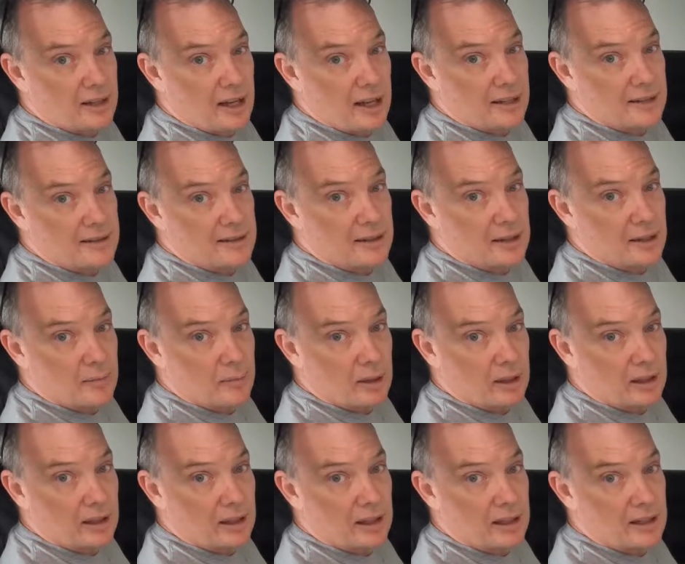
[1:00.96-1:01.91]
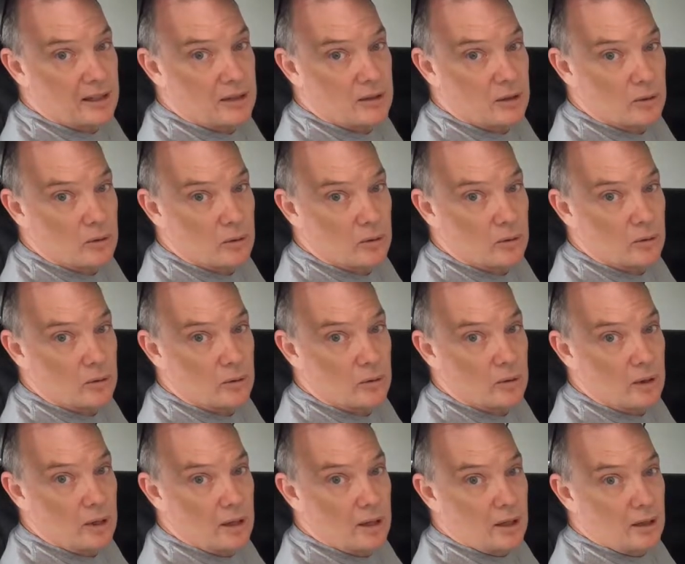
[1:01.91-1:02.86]
has the ability to
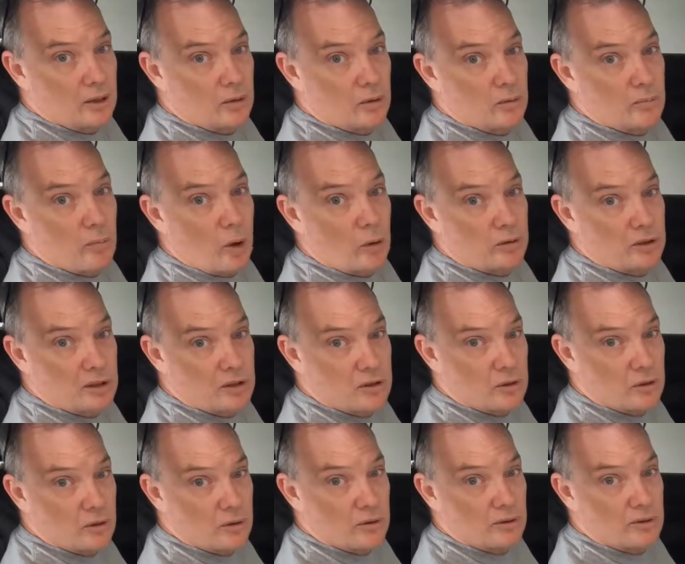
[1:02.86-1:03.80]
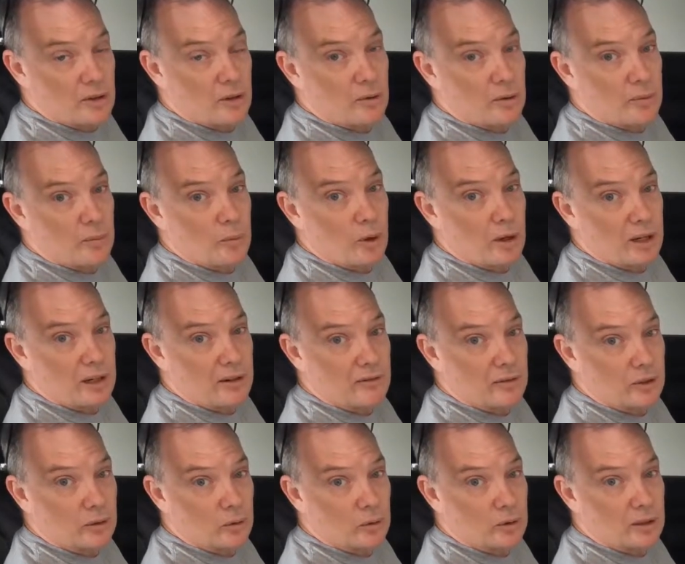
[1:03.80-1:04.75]
do multi-tune, so we might
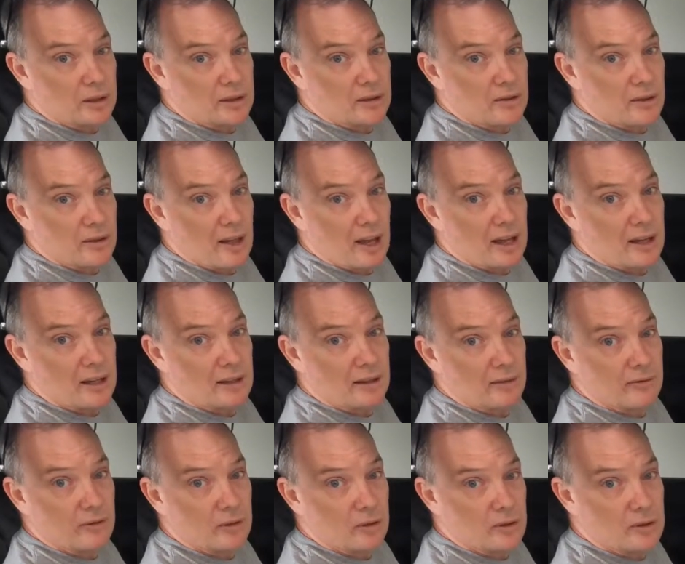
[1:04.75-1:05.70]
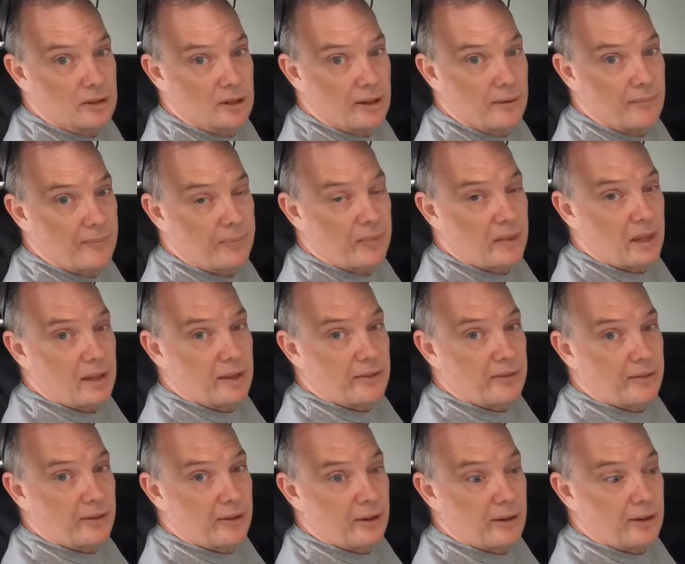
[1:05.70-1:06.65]
even look into that in the future.
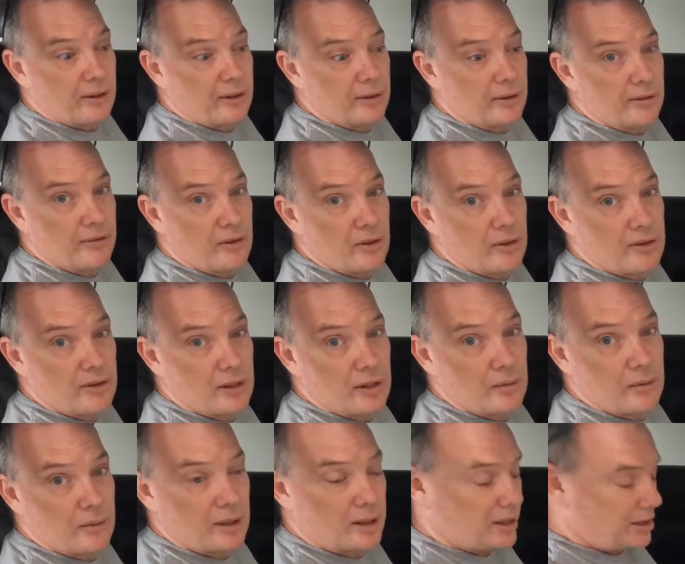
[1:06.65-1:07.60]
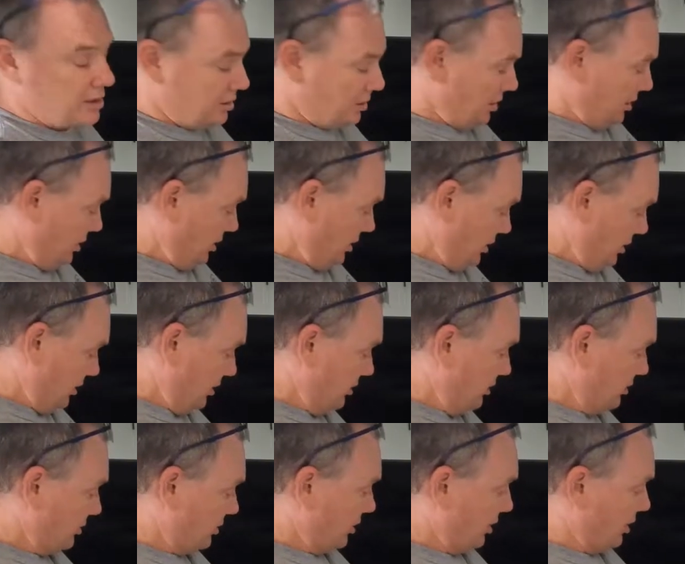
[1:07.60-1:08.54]
So the first thing we need
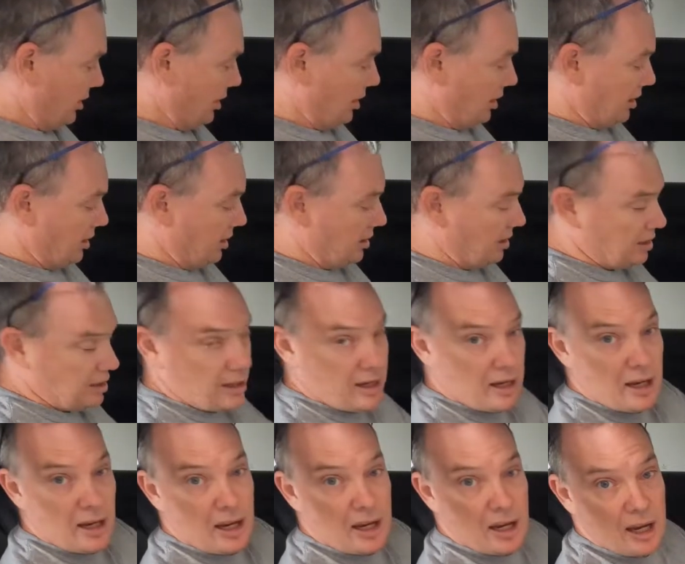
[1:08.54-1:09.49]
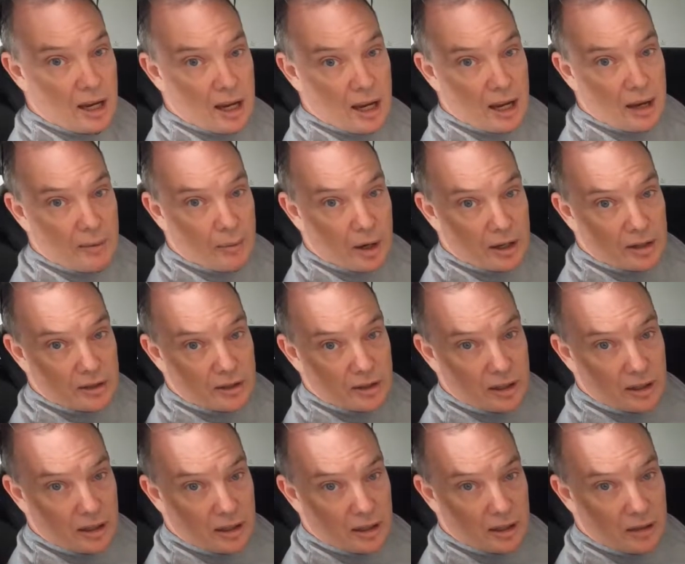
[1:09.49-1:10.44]
is a
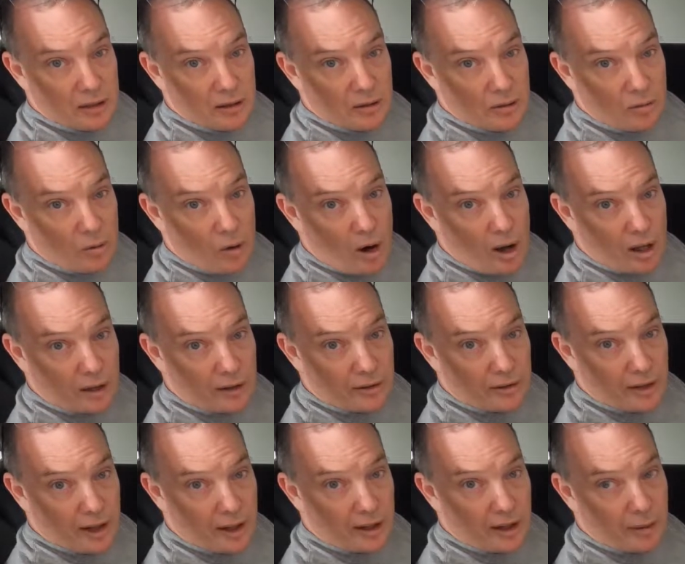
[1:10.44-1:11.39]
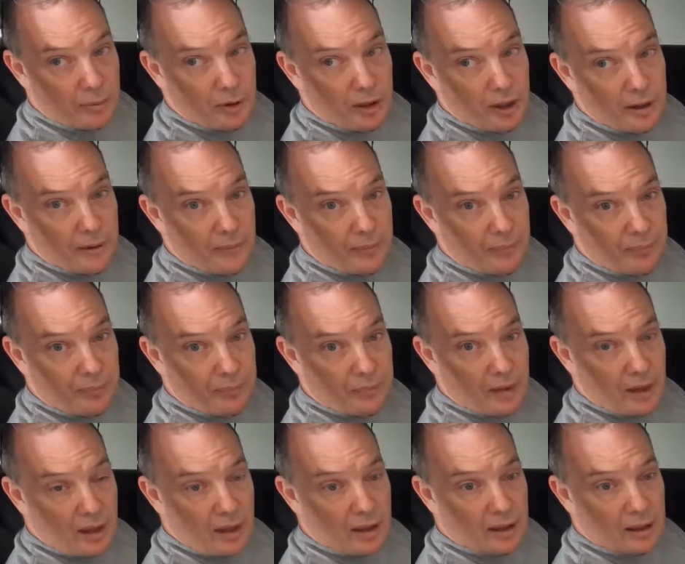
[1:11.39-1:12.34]
Mhd Wireless Adapter,
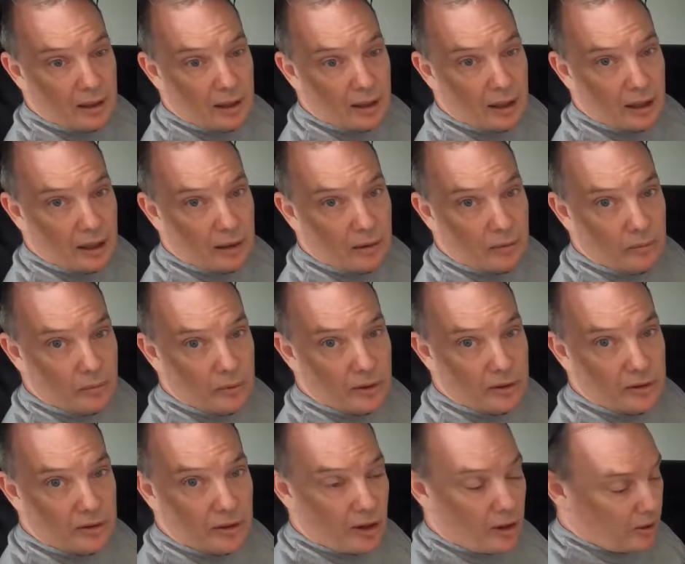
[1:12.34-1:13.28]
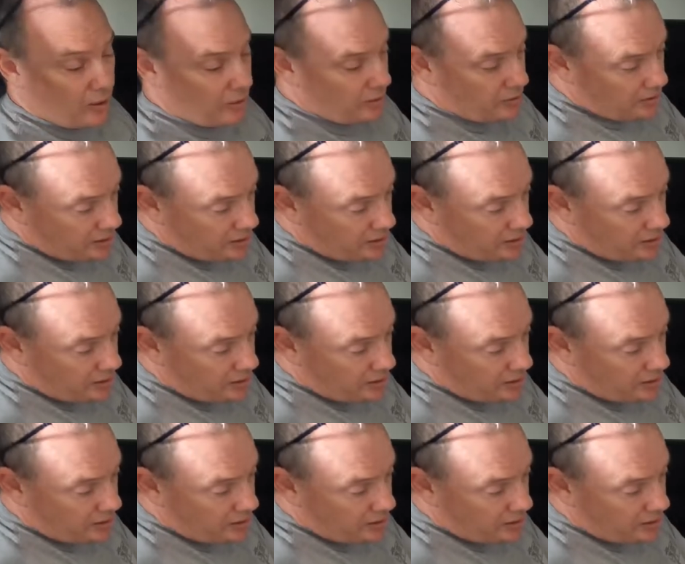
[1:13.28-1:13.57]
which goes